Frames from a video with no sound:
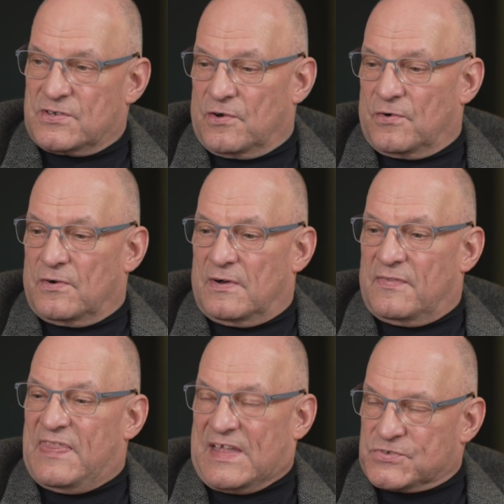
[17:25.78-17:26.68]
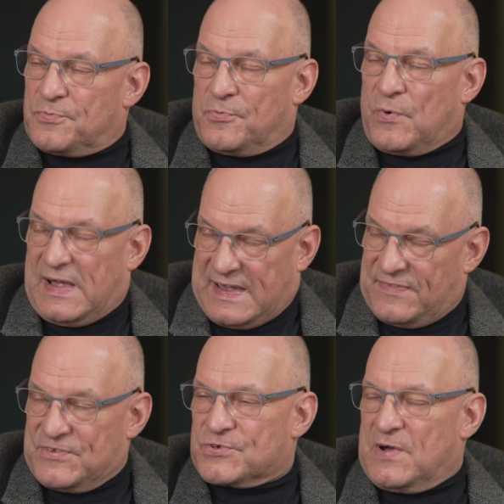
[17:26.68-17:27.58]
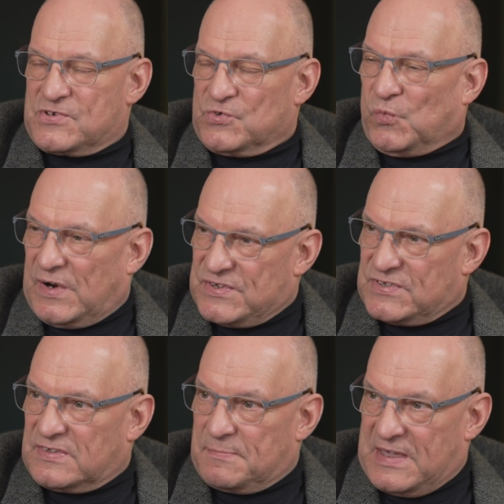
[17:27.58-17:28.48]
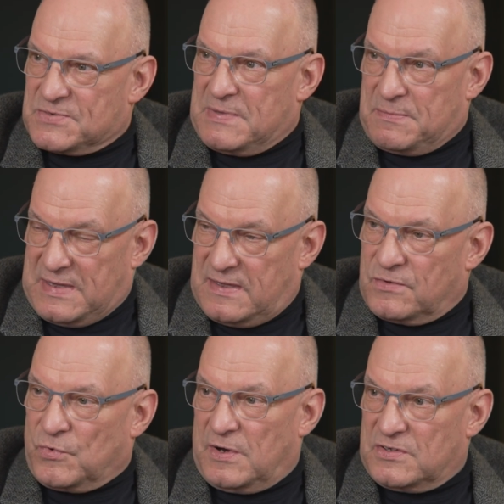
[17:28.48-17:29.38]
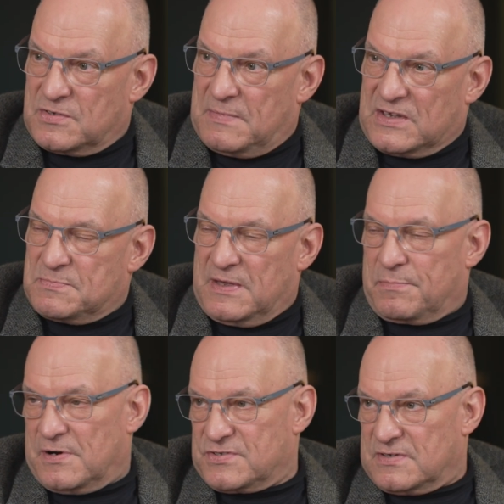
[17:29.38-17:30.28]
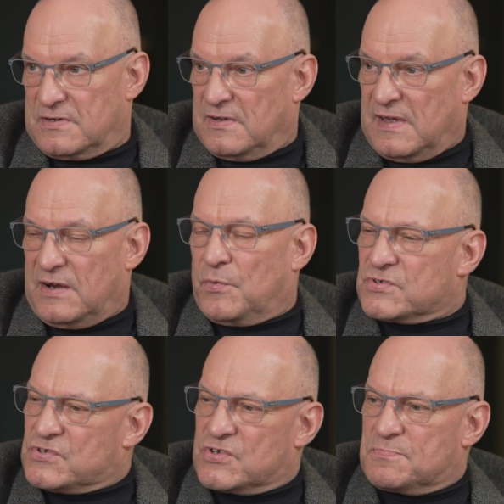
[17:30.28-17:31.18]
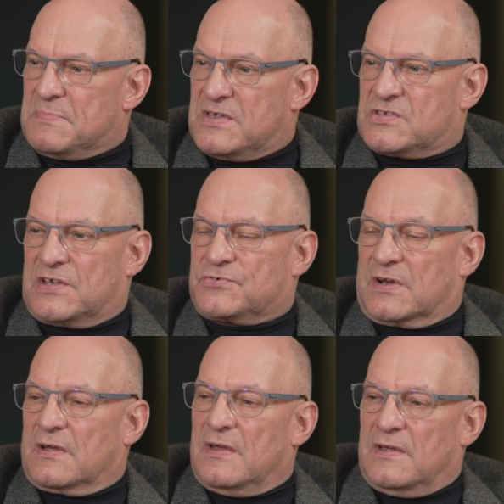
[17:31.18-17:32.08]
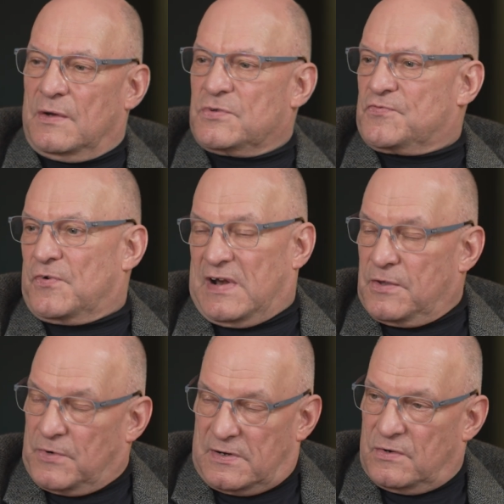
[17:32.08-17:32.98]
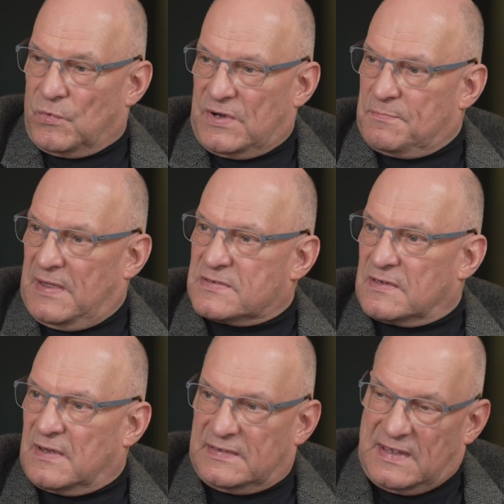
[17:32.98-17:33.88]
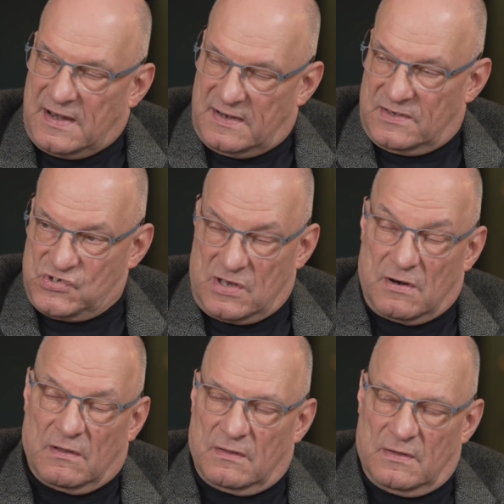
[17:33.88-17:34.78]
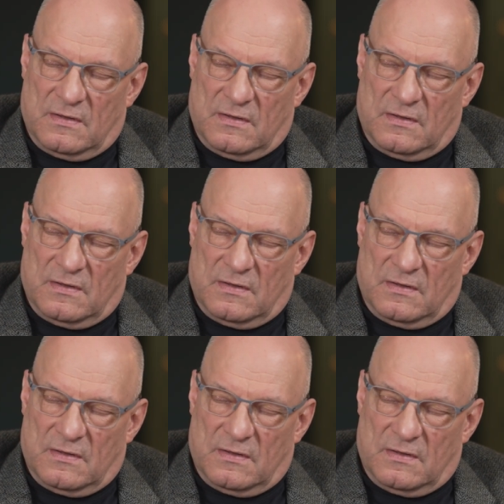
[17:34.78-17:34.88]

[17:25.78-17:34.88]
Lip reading: So that's why I had this question. What is it that makes me me, and what is it that makes me a person? And it wasn't just me-centric. It was for anyone. What makes it identity in general?